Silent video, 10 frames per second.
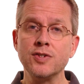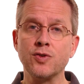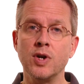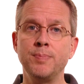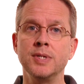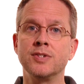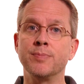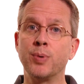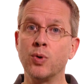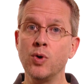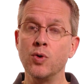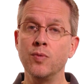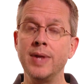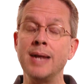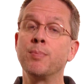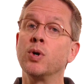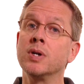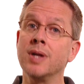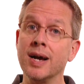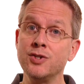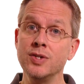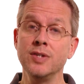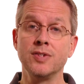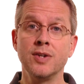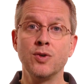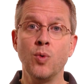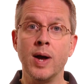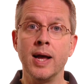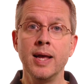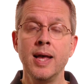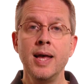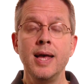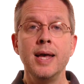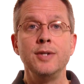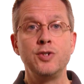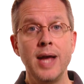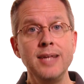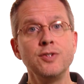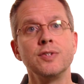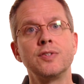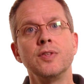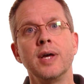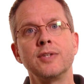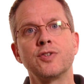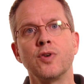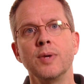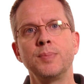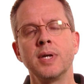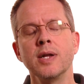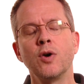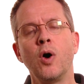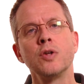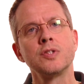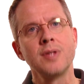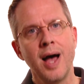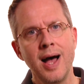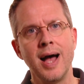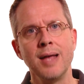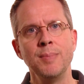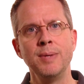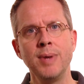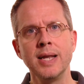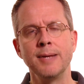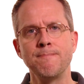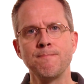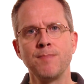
a script is approved and production is underway, changes to that script can cost time and money.